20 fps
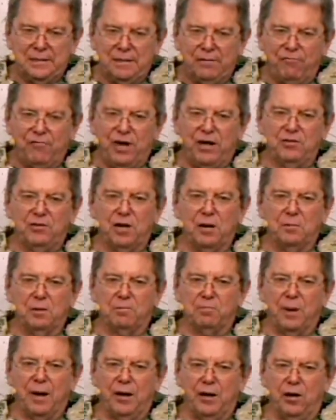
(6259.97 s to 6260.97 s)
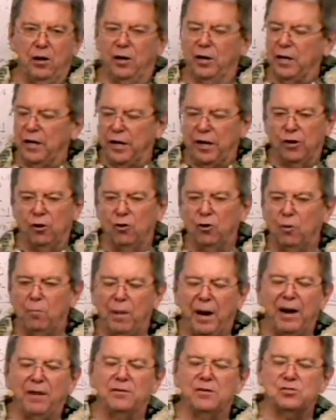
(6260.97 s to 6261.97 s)
Faith cometh by hearing, and hearing
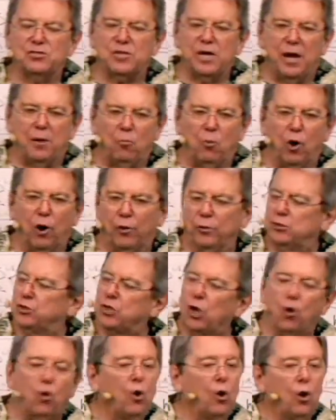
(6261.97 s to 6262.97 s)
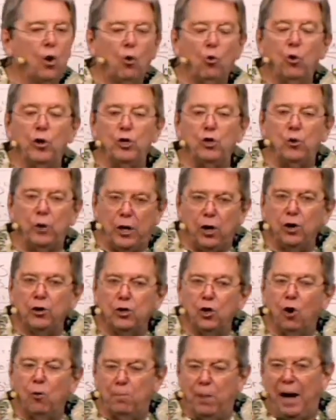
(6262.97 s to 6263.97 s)
obey are the same word. So when you hear,
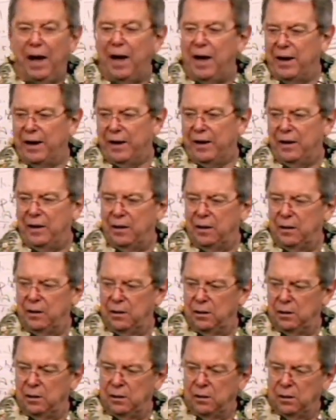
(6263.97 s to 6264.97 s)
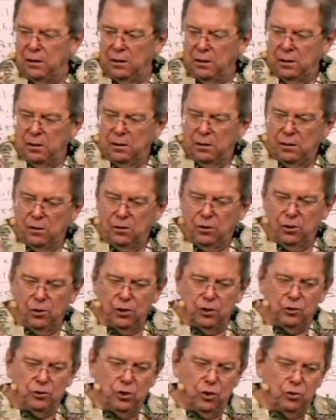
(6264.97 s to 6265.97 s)
you obey. You're
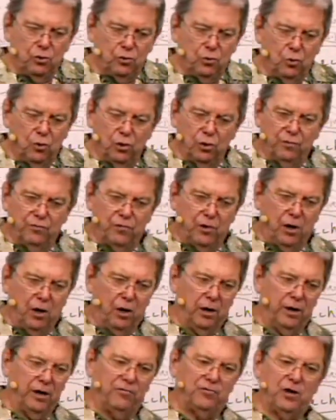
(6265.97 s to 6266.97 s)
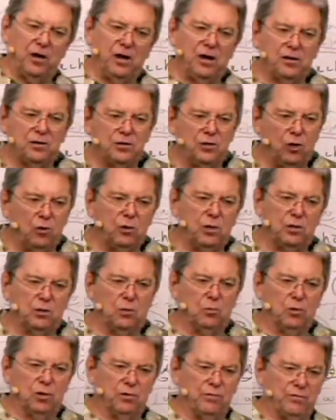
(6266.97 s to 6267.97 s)
going to do the Word of God. If you're not doing the
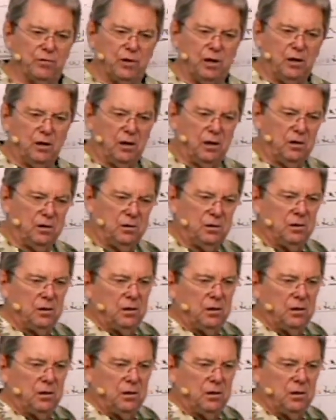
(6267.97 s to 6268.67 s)
Word of God,